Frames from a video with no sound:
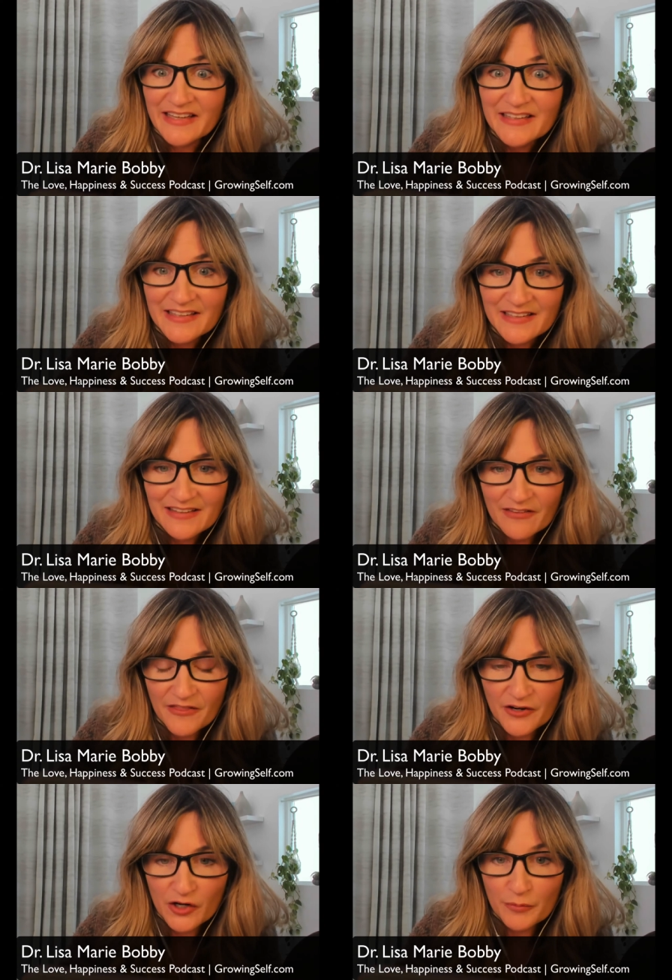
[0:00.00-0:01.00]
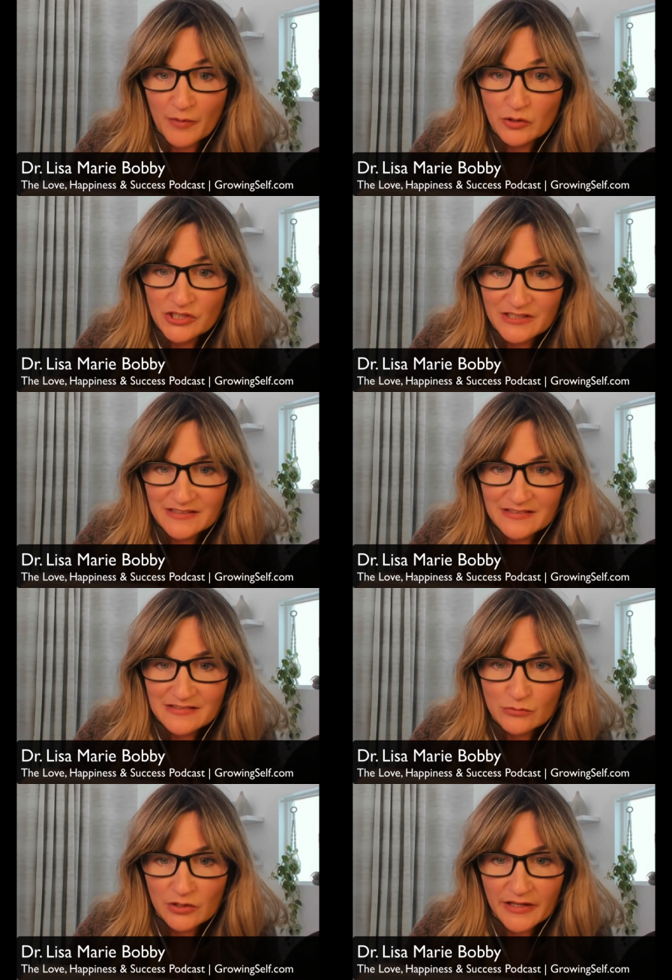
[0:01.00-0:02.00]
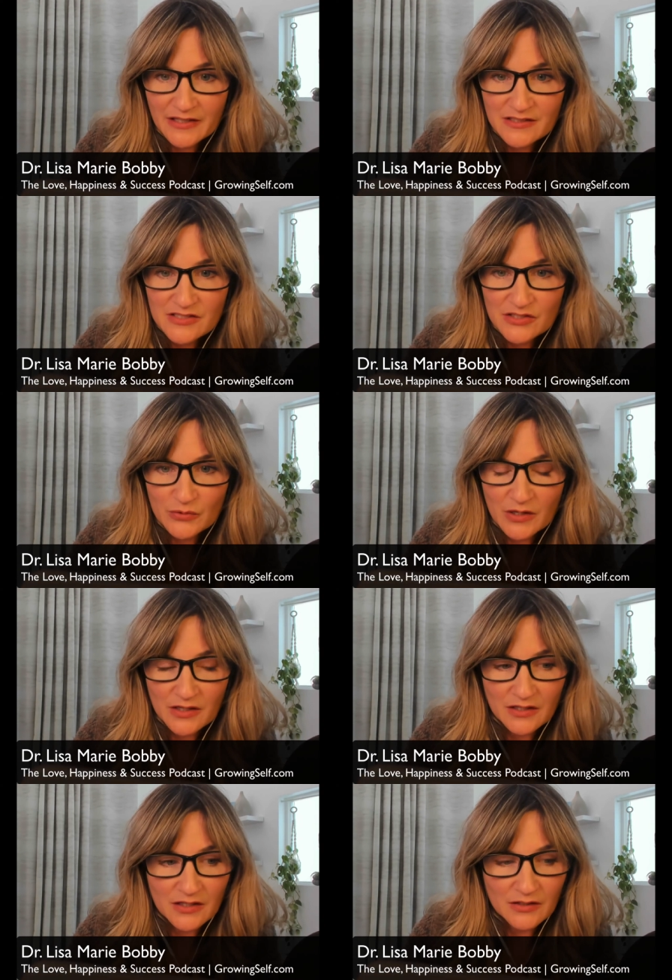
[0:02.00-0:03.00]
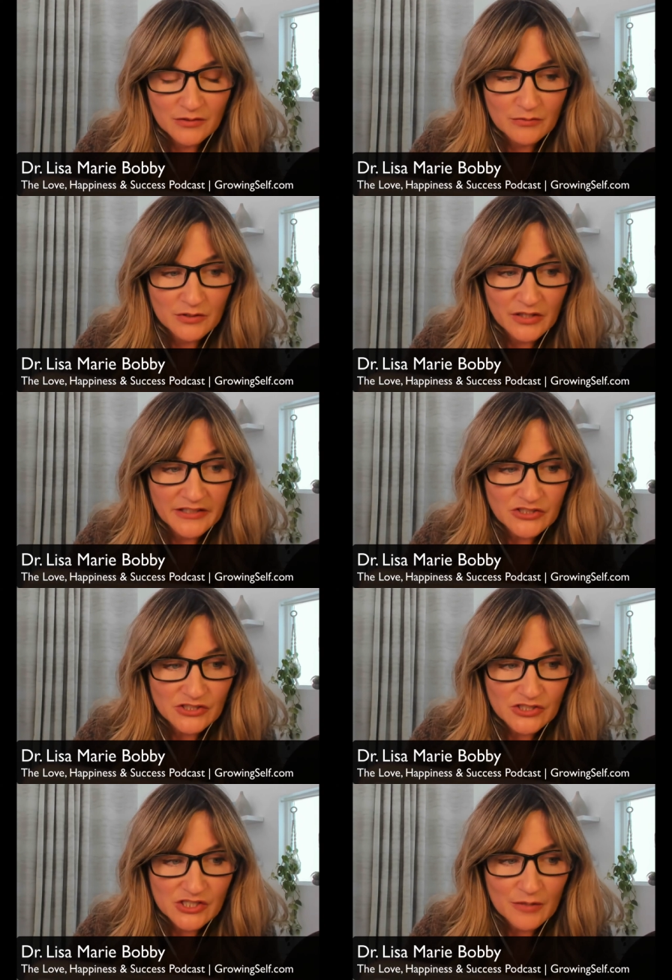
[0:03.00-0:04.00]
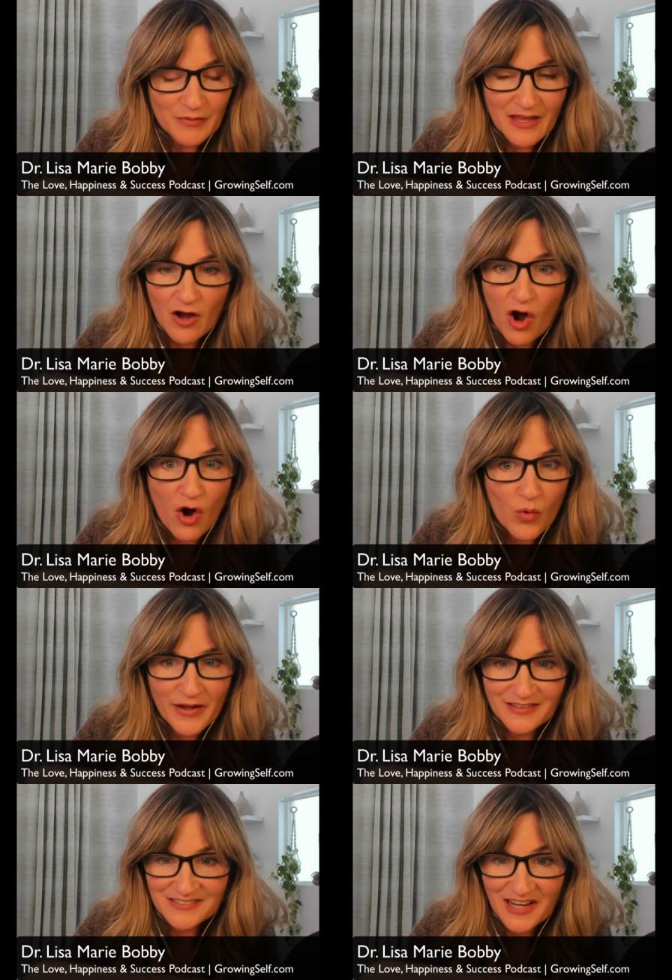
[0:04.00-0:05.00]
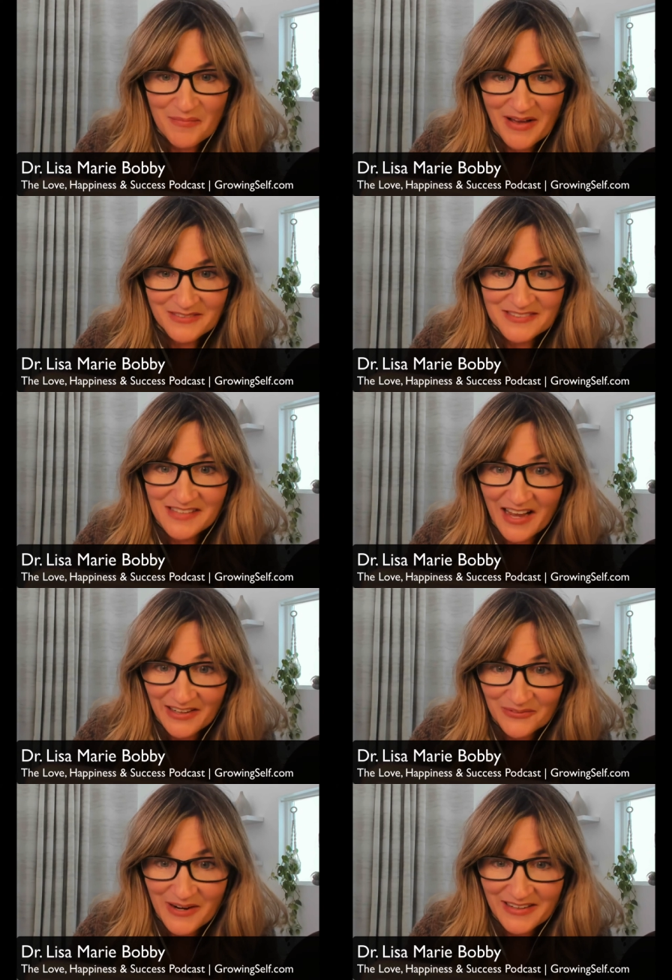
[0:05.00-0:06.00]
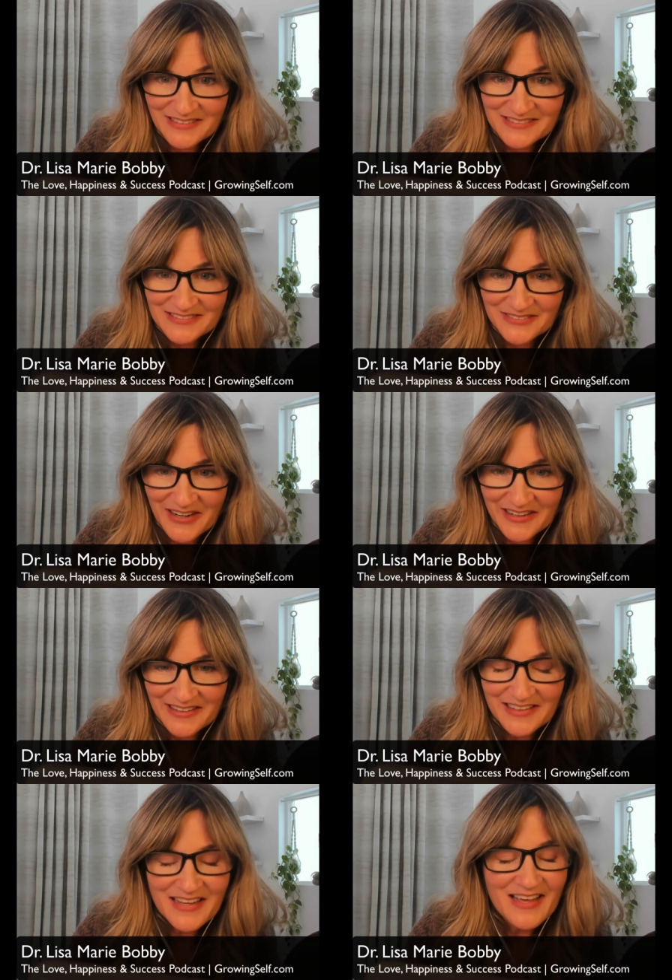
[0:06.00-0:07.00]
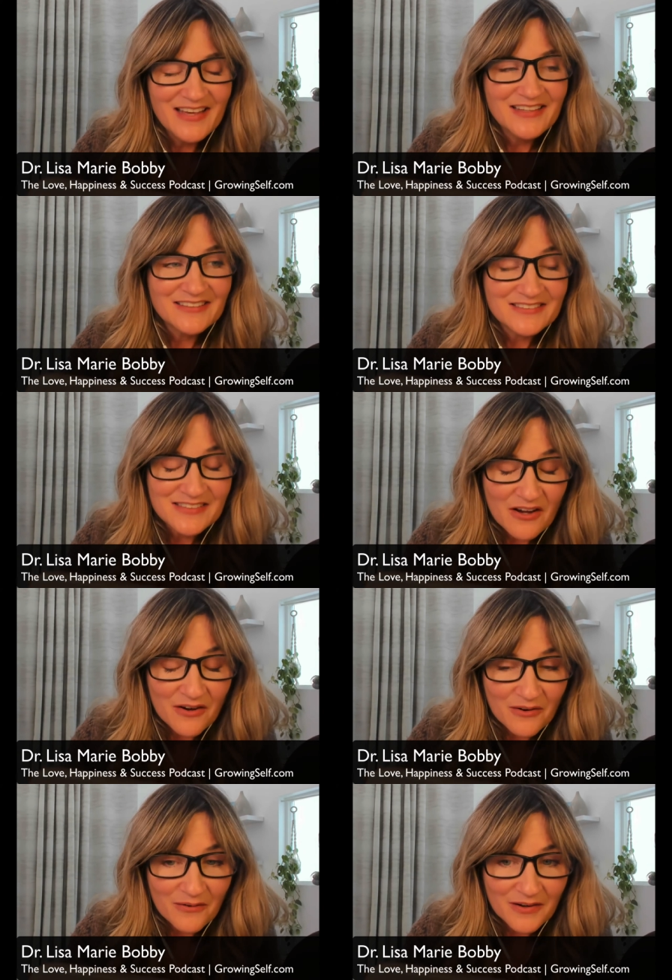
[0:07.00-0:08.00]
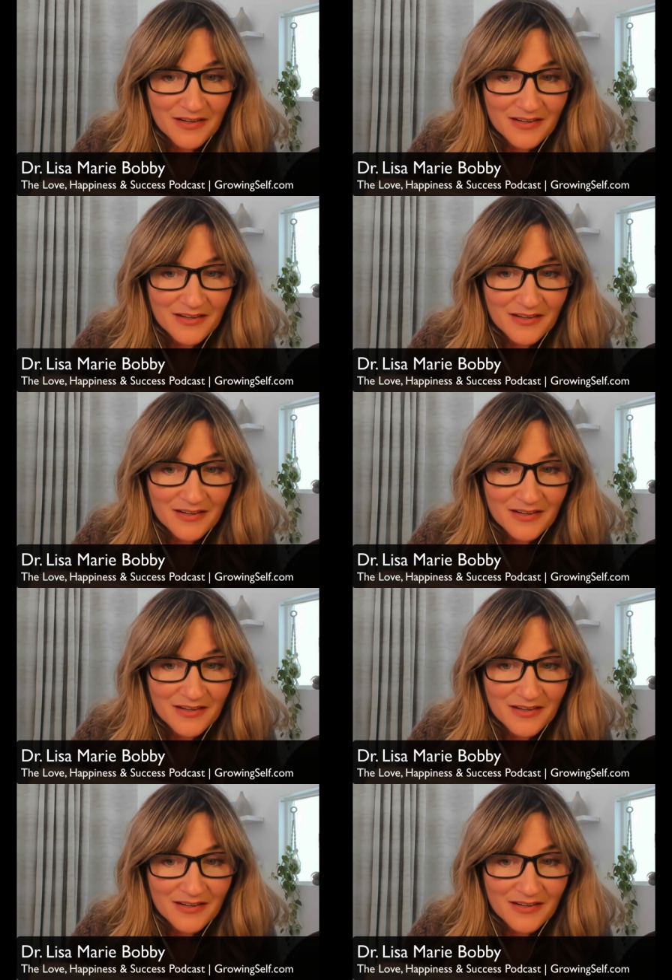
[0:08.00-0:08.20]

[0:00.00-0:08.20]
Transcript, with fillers: in their emotions related to a, a, a relationship, they always come out sideways, right? So